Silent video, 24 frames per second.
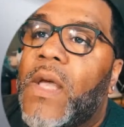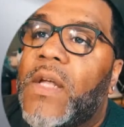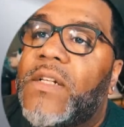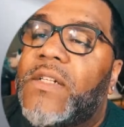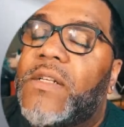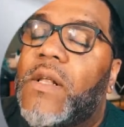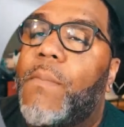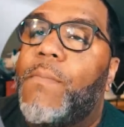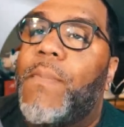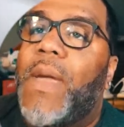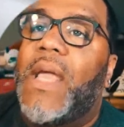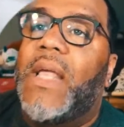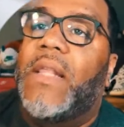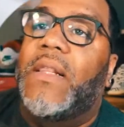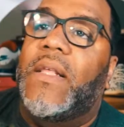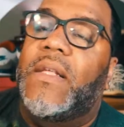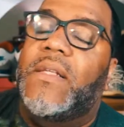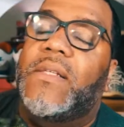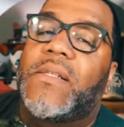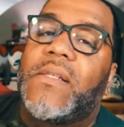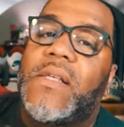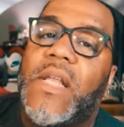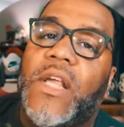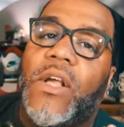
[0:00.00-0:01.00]
to make
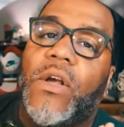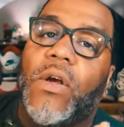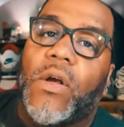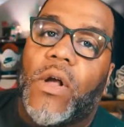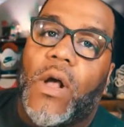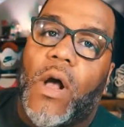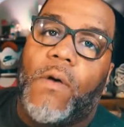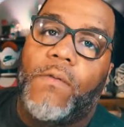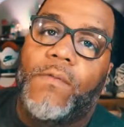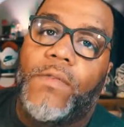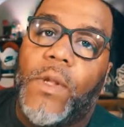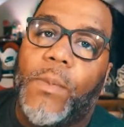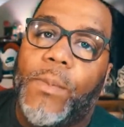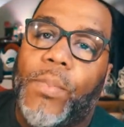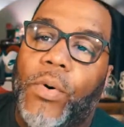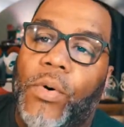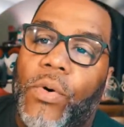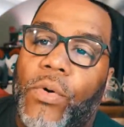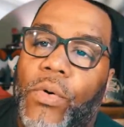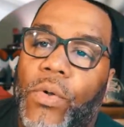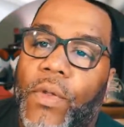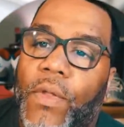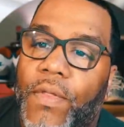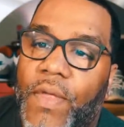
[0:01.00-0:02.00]
this sneaker
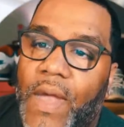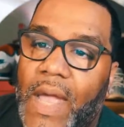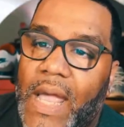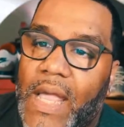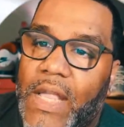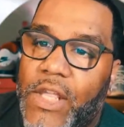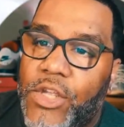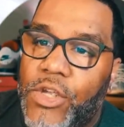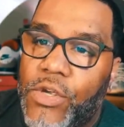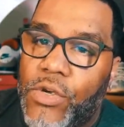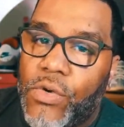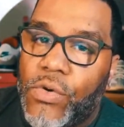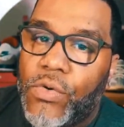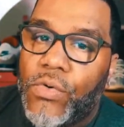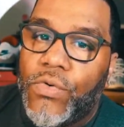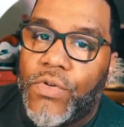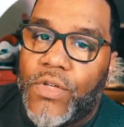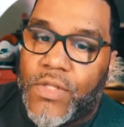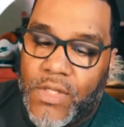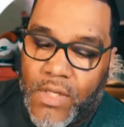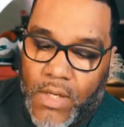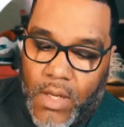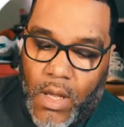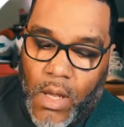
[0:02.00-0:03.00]
comfortable, they
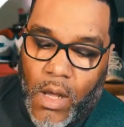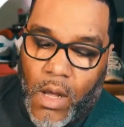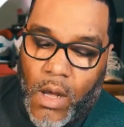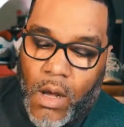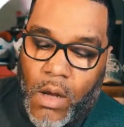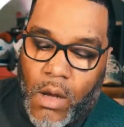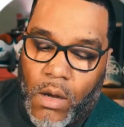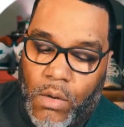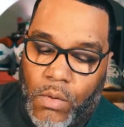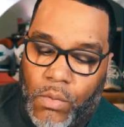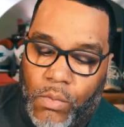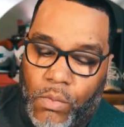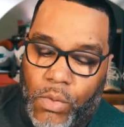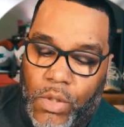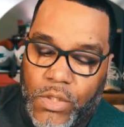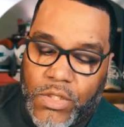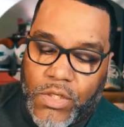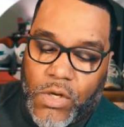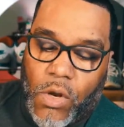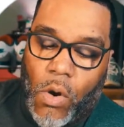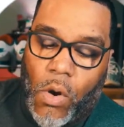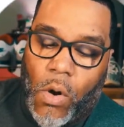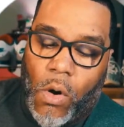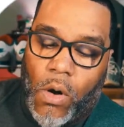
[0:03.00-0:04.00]
use
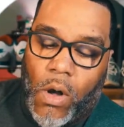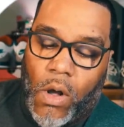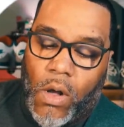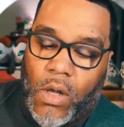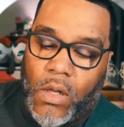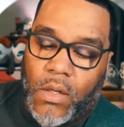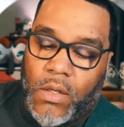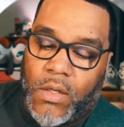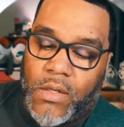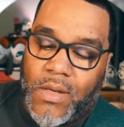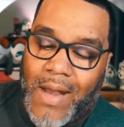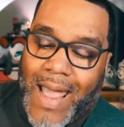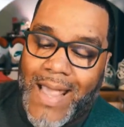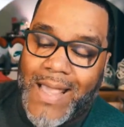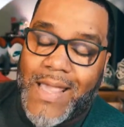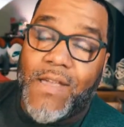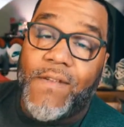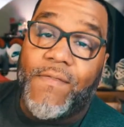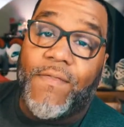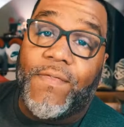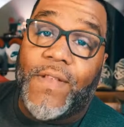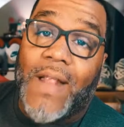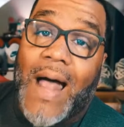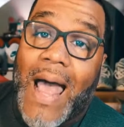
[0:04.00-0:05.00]
what's called Nike
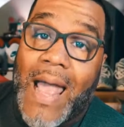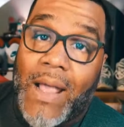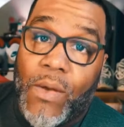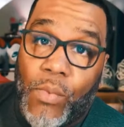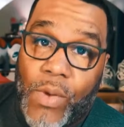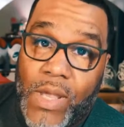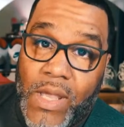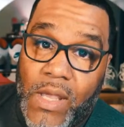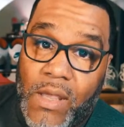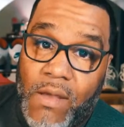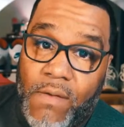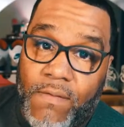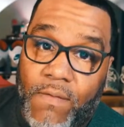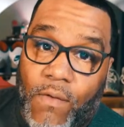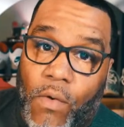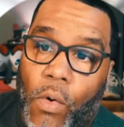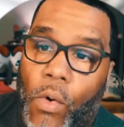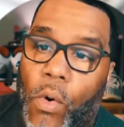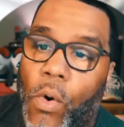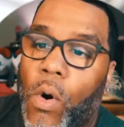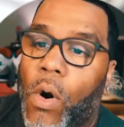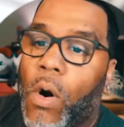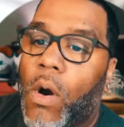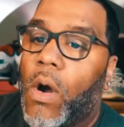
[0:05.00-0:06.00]
fly weave
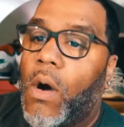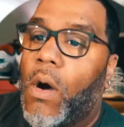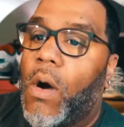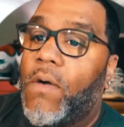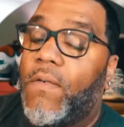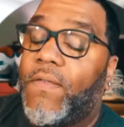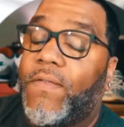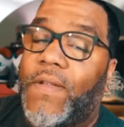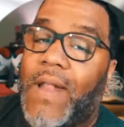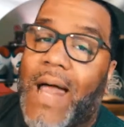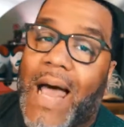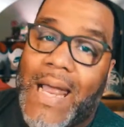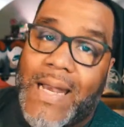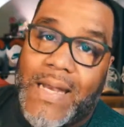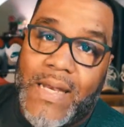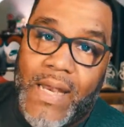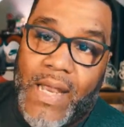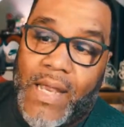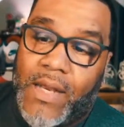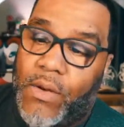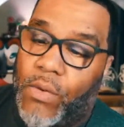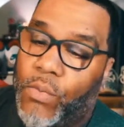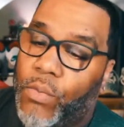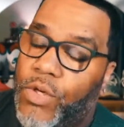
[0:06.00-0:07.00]
or a fly
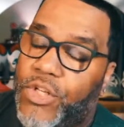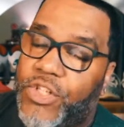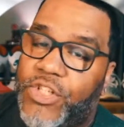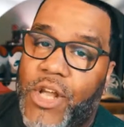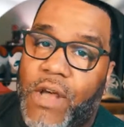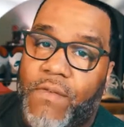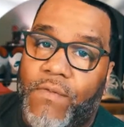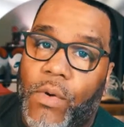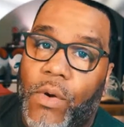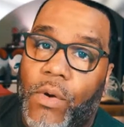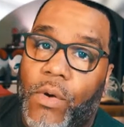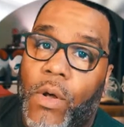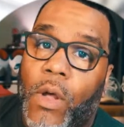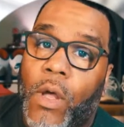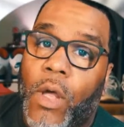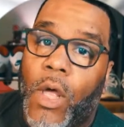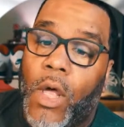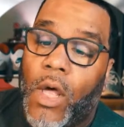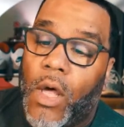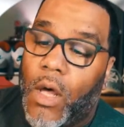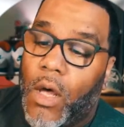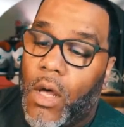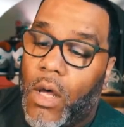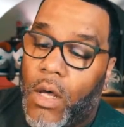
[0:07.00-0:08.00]
knit, whichever
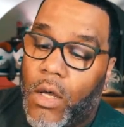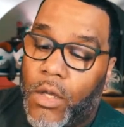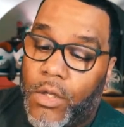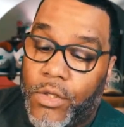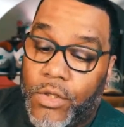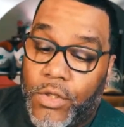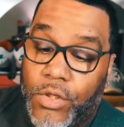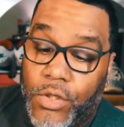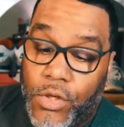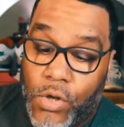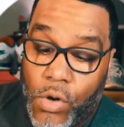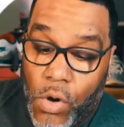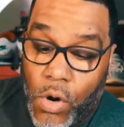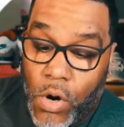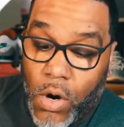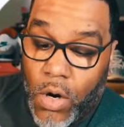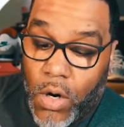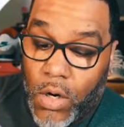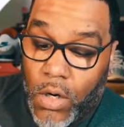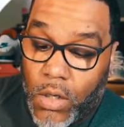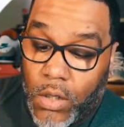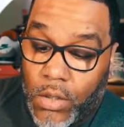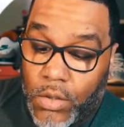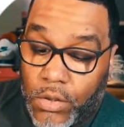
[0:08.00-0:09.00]

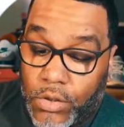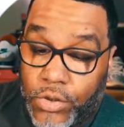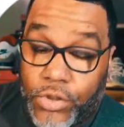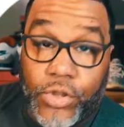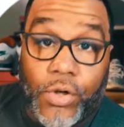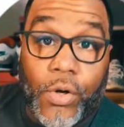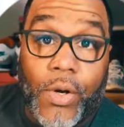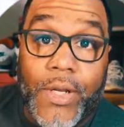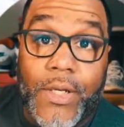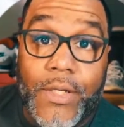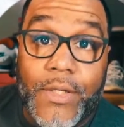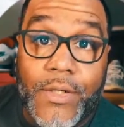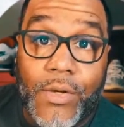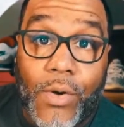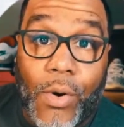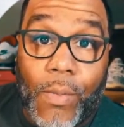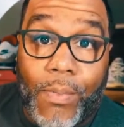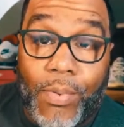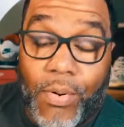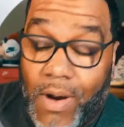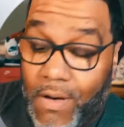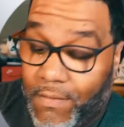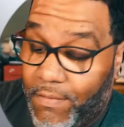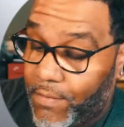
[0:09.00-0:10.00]
your choice or
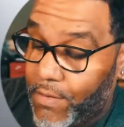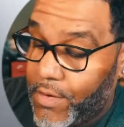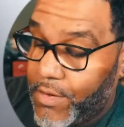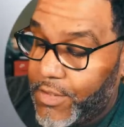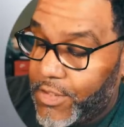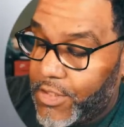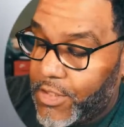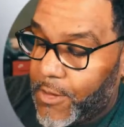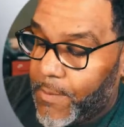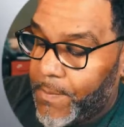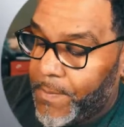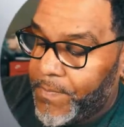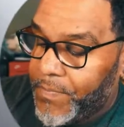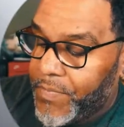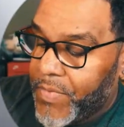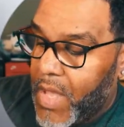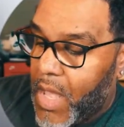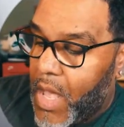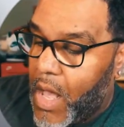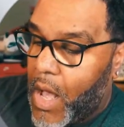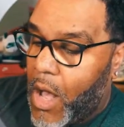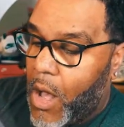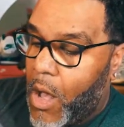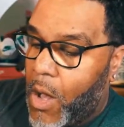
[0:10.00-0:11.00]
preference.
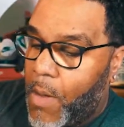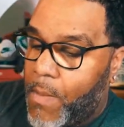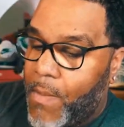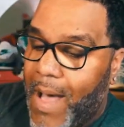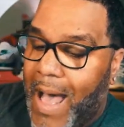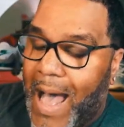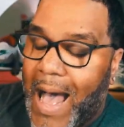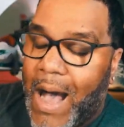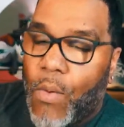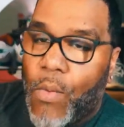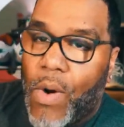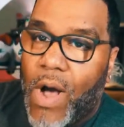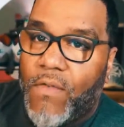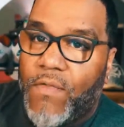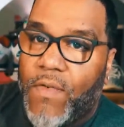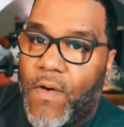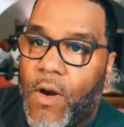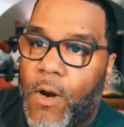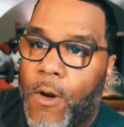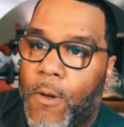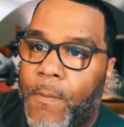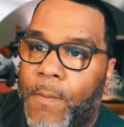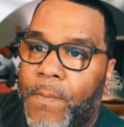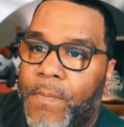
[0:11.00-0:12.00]

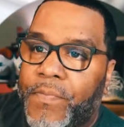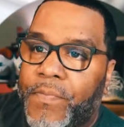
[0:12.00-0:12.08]
However,